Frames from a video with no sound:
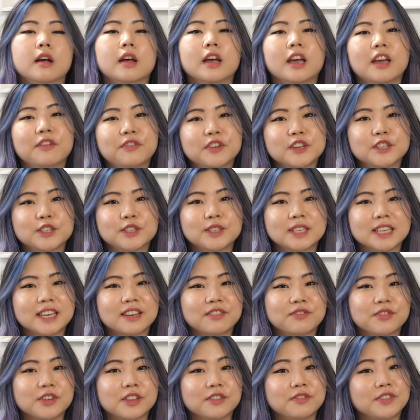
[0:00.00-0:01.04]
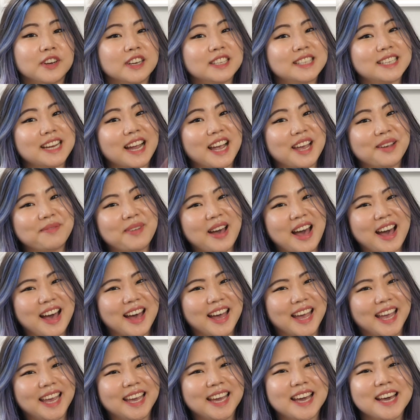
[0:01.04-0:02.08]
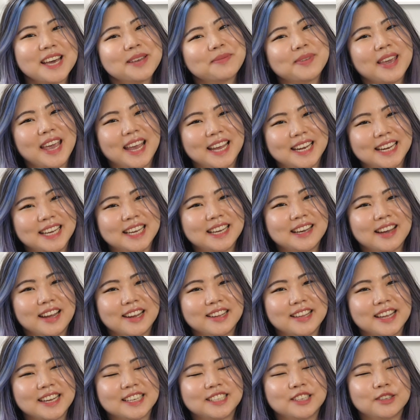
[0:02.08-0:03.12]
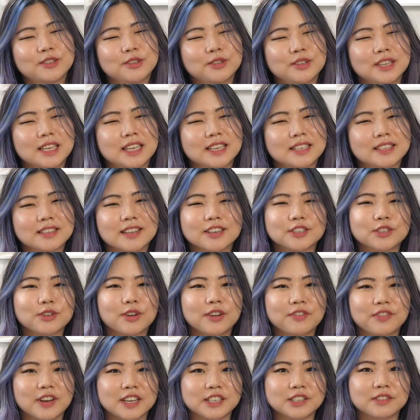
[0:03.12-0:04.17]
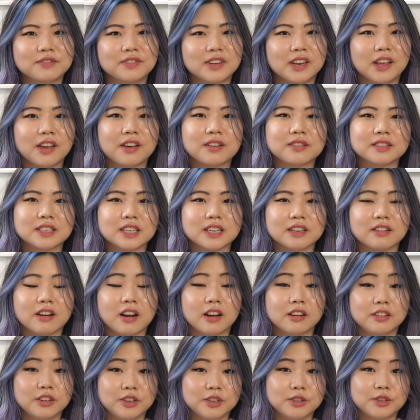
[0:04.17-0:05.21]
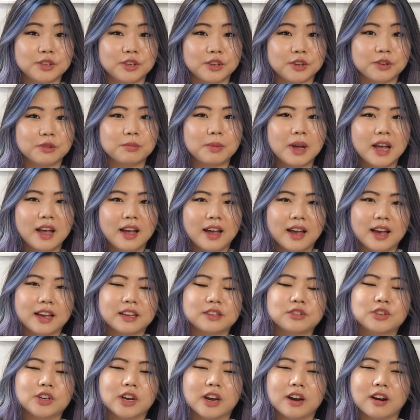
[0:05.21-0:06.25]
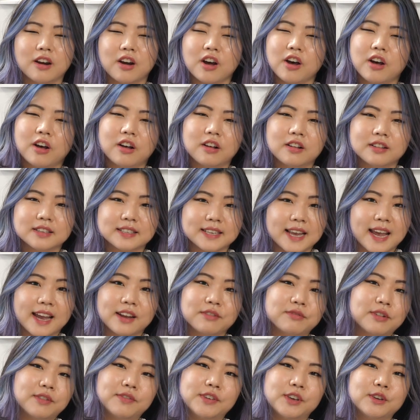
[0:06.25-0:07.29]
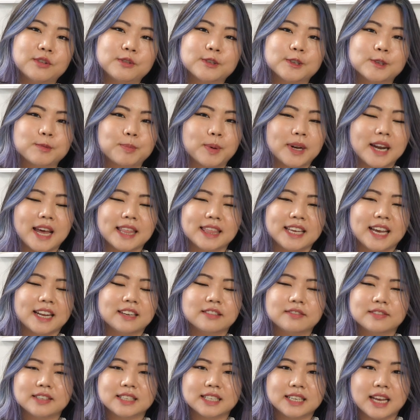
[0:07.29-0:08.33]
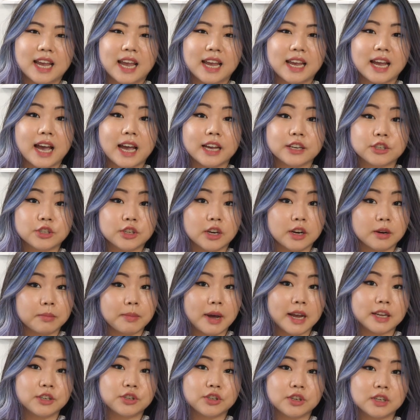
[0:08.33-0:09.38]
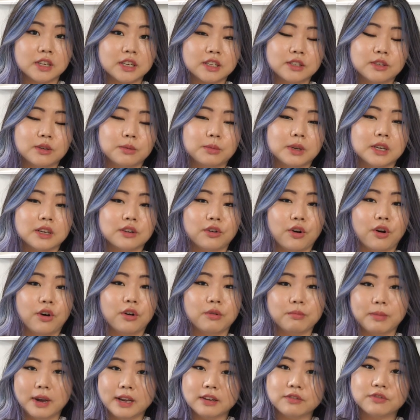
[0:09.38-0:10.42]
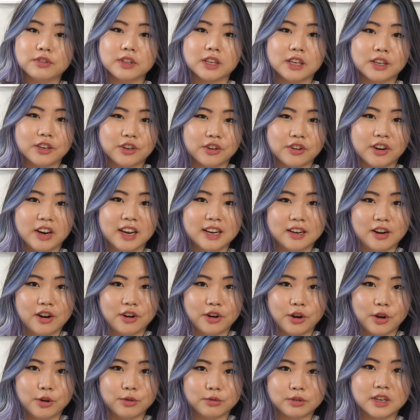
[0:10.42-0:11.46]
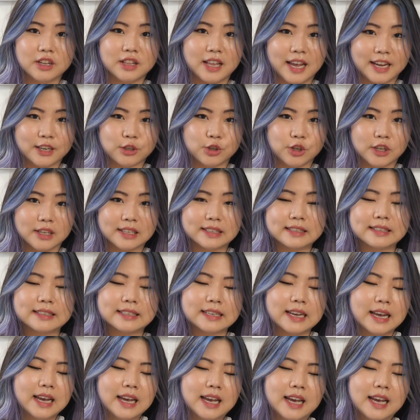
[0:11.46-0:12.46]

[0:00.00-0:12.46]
If you're tuning in for the first time, hi, I'm Katie. I like to do these luxury fashion videos here on YouTube. I share hauls and reviews, but at the end of the day, I share my journey so we can all mindfully curate our own collections.